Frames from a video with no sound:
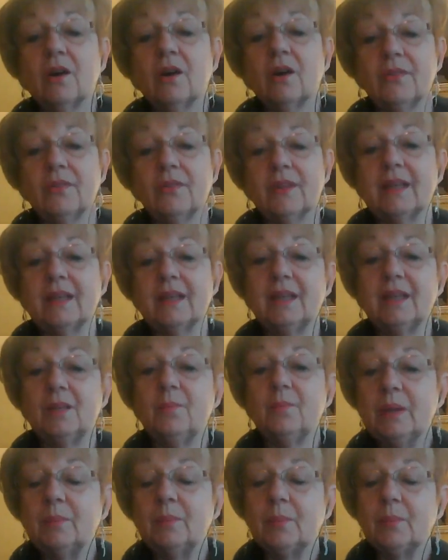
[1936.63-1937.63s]
are the key
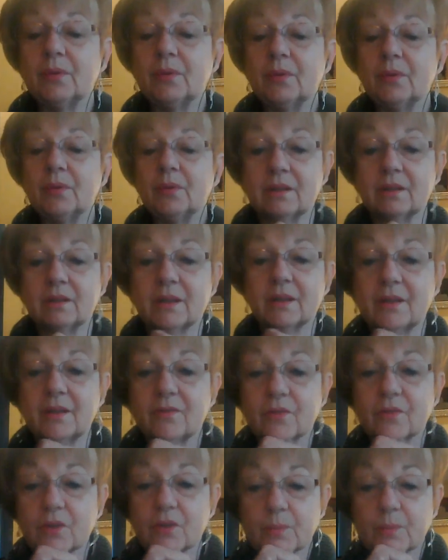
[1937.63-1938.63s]
people that are looking
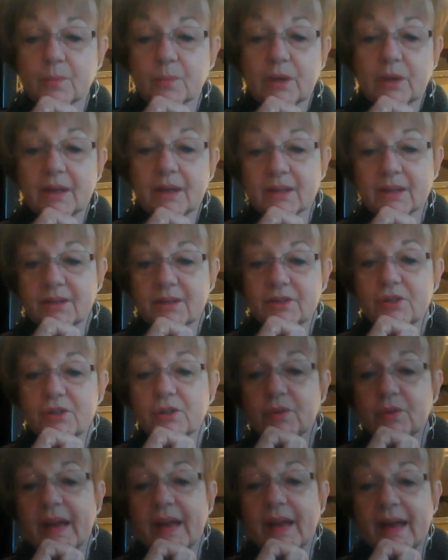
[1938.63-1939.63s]
for the product that
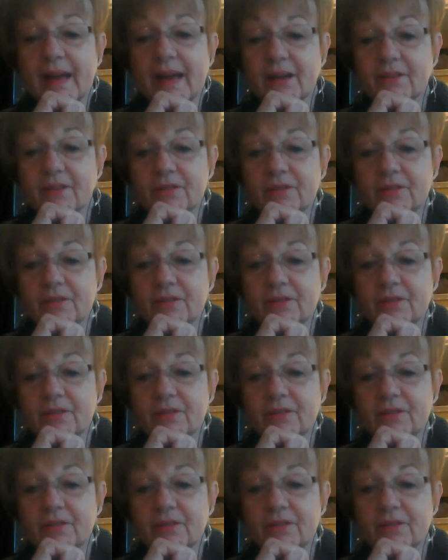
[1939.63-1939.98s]
you have.